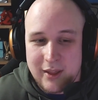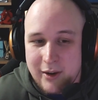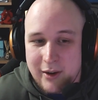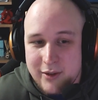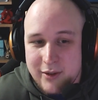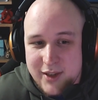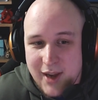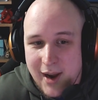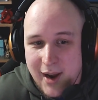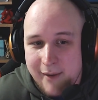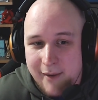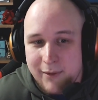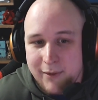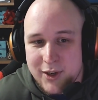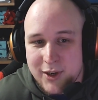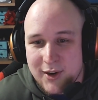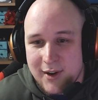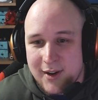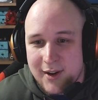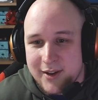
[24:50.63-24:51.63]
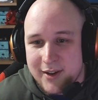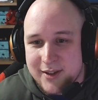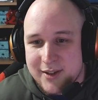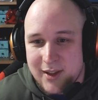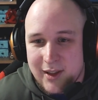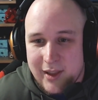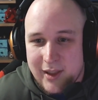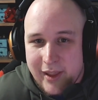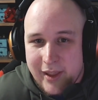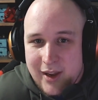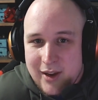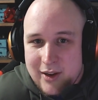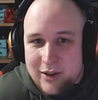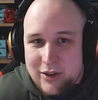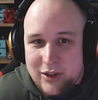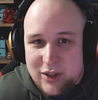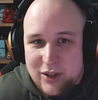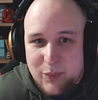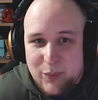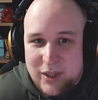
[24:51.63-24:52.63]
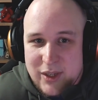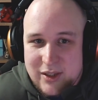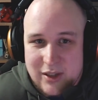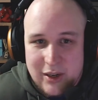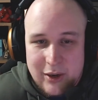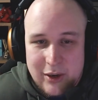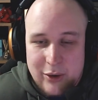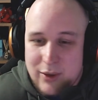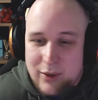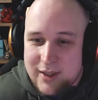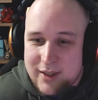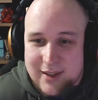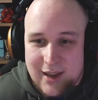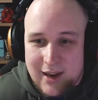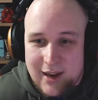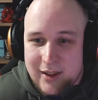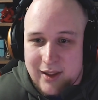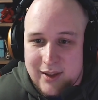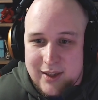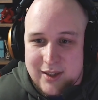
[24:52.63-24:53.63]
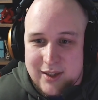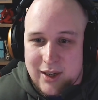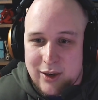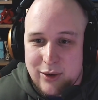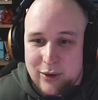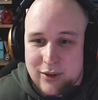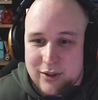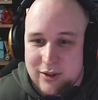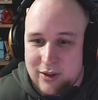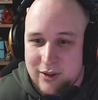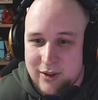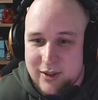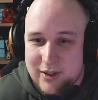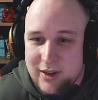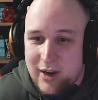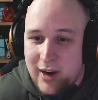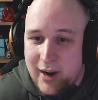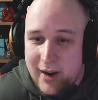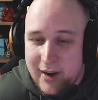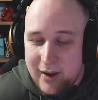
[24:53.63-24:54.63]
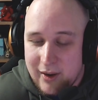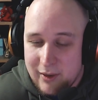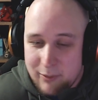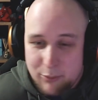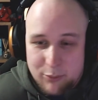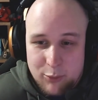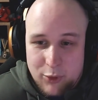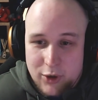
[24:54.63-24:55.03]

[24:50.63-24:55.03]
There is every chance that they could just be slowly selling these tokens on the side and